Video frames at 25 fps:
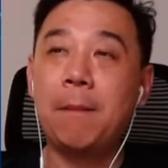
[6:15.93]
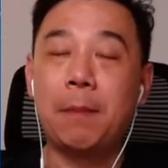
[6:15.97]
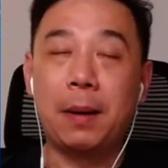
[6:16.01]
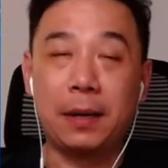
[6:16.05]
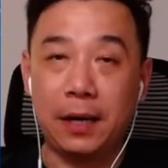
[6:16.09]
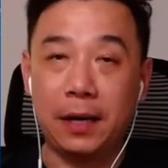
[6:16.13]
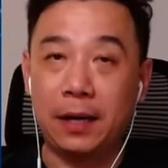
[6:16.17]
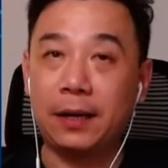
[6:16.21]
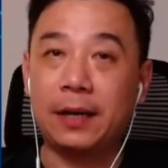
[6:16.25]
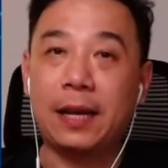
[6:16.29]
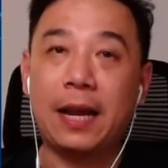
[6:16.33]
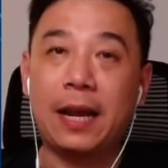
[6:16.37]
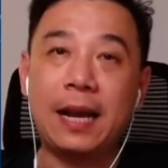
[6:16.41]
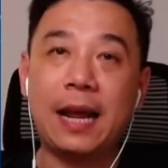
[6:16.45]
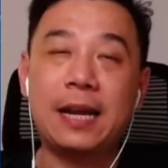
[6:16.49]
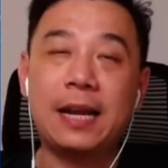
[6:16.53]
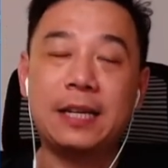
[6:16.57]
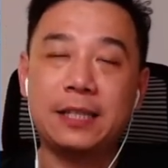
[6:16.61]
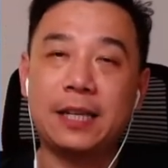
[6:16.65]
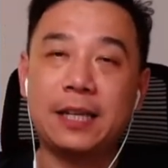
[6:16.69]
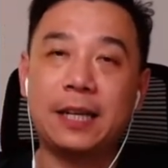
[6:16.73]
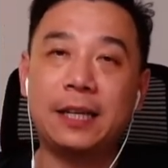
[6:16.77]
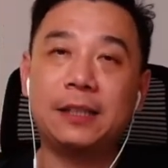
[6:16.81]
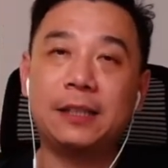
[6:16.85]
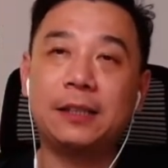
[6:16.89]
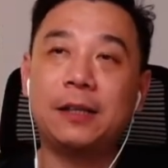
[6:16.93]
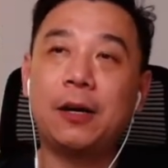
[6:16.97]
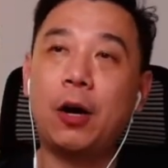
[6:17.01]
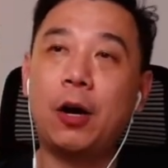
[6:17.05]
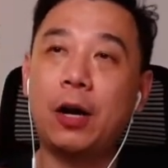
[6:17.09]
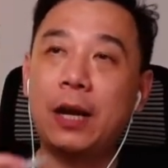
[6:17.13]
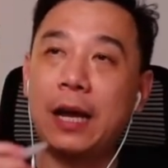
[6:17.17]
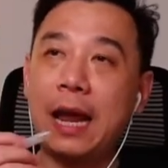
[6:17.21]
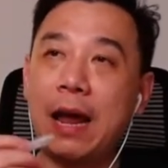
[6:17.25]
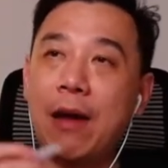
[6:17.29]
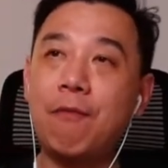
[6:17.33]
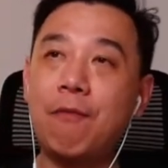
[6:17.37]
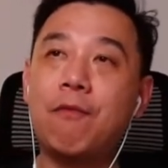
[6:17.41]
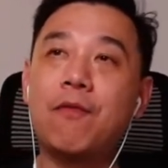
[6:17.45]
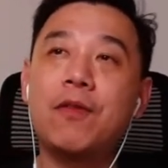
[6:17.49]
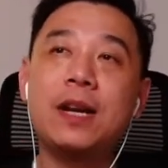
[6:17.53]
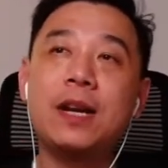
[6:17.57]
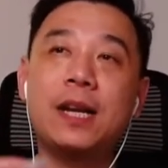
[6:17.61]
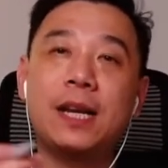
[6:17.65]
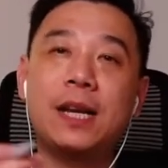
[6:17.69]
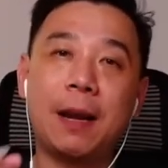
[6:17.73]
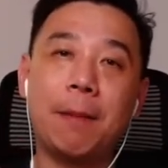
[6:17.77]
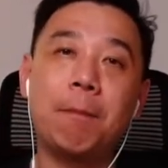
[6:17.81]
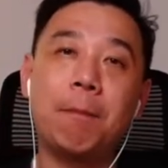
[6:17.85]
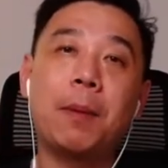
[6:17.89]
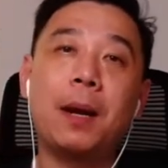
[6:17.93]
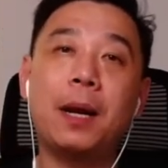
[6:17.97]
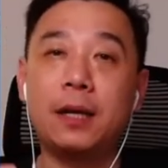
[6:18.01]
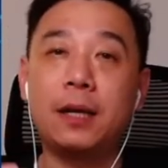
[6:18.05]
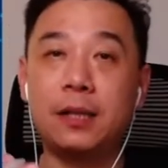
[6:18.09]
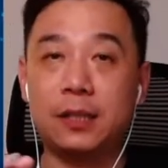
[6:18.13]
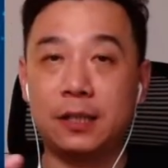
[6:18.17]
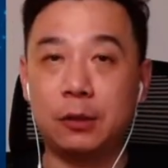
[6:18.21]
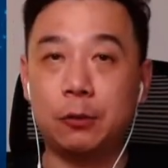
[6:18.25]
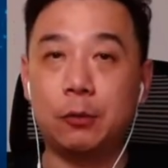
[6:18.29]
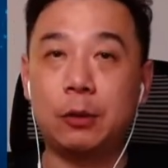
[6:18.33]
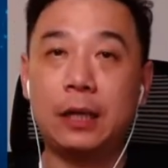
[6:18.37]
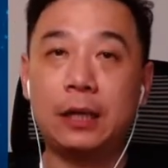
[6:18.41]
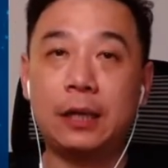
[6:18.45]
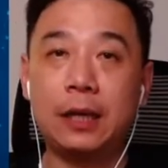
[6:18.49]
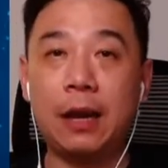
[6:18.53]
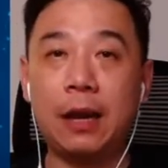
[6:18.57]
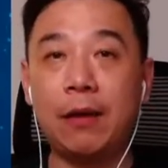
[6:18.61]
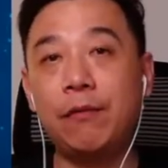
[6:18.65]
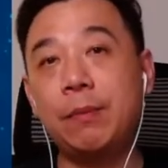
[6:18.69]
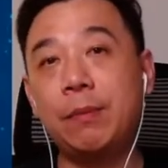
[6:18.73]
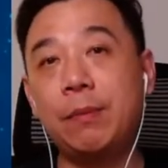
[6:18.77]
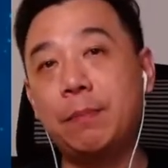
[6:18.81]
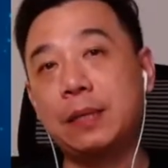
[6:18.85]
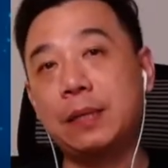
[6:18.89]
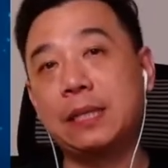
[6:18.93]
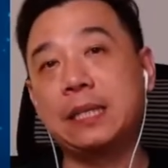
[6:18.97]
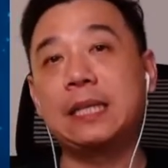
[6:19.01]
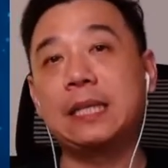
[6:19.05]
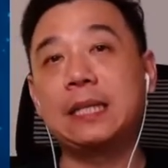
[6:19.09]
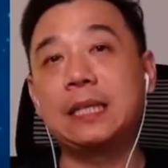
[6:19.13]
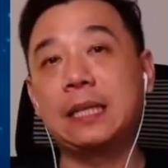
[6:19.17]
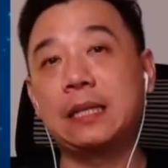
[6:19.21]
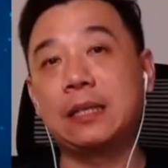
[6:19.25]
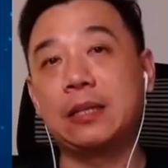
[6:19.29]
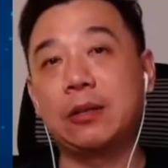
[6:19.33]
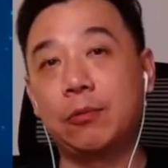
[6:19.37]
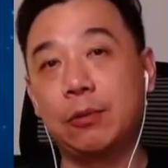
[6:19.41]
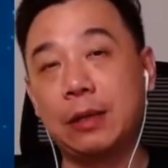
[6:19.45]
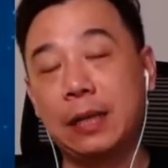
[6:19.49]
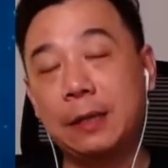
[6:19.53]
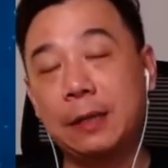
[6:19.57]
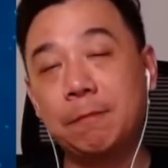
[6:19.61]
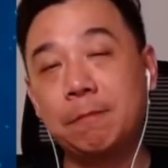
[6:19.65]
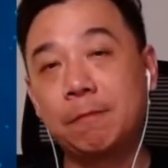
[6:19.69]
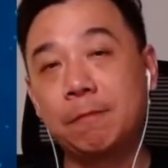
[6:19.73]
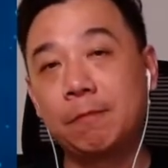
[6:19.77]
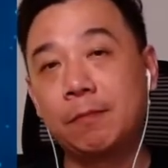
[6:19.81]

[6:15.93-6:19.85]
But then again, like I say, every campaign is unique. Every business is unique.